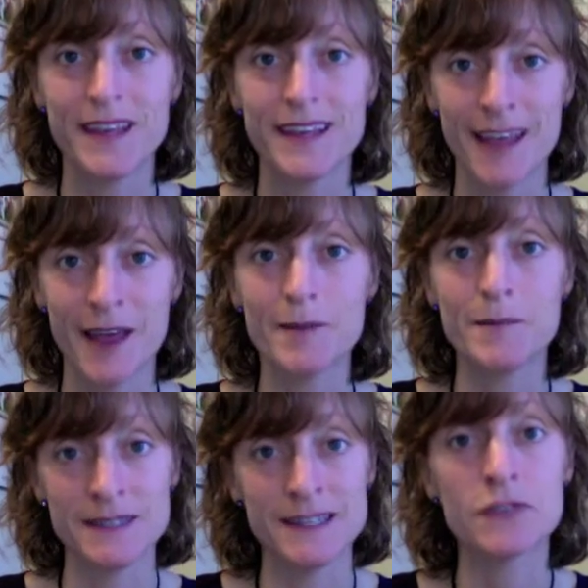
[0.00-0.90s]
Get
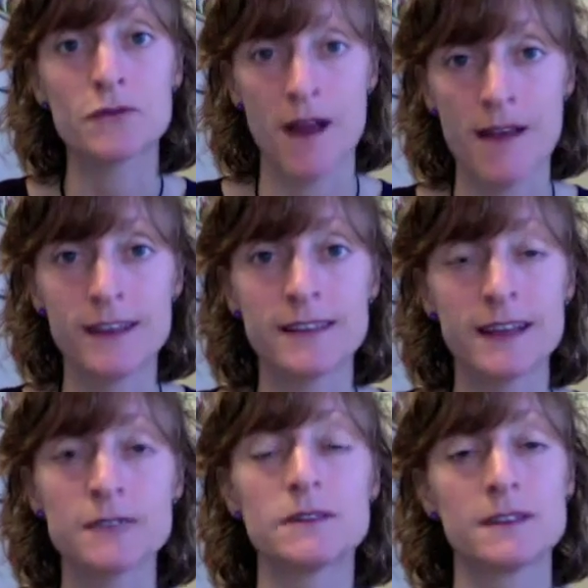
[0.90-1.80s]
busy thriving.
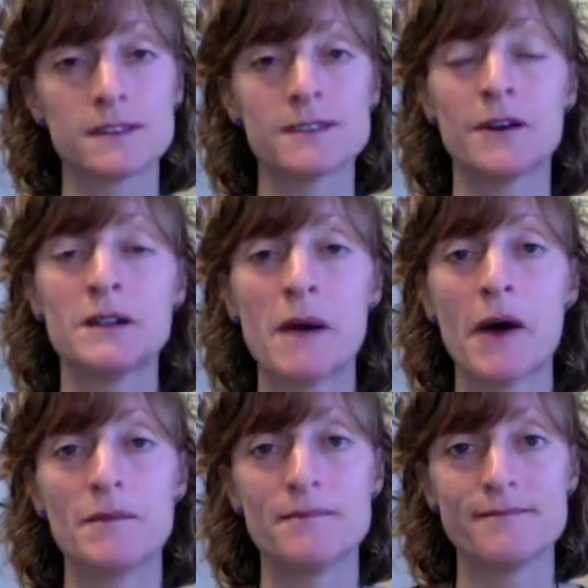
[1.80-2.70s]
That's what this is all
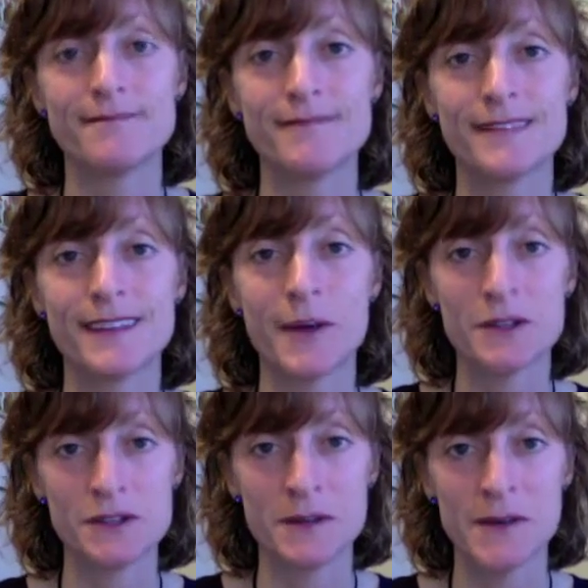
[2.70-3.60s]
about. I
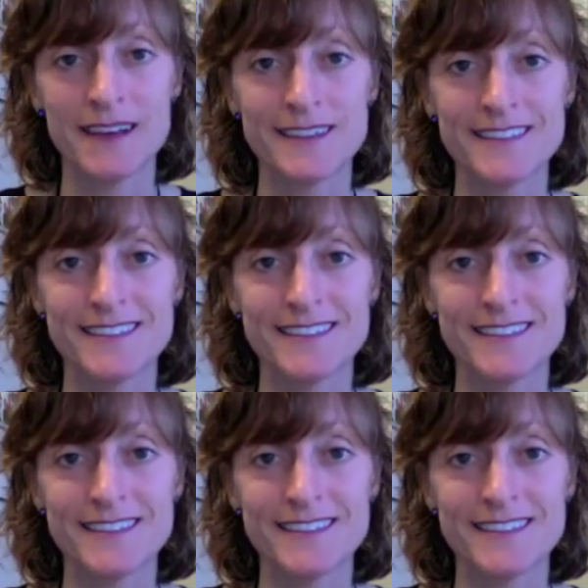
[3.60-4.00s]
wish you the best.